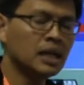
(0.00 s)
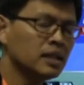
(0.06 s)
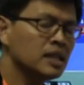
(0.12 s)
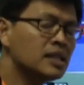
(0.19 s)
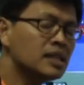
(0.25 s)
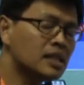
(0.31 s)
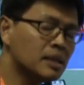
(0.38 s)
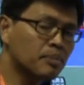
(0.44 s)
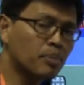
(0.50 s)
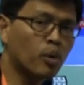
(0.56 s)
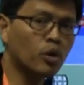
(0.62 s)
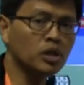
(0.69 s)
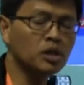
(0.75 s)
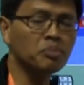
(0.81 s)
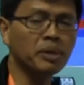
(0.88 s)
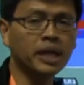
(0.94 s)
This is
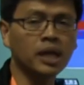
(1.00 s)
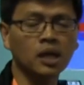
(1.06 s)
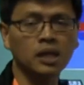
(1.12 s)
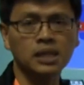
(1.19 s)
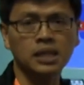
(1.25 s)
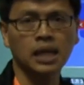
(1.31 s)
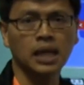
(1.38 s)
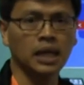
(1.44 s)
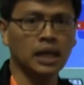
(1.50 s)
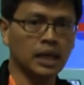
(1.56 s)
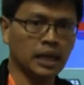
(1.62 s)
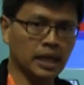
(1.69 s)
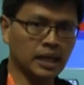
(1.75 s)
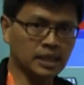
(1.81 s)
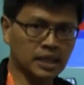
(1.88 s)
important because in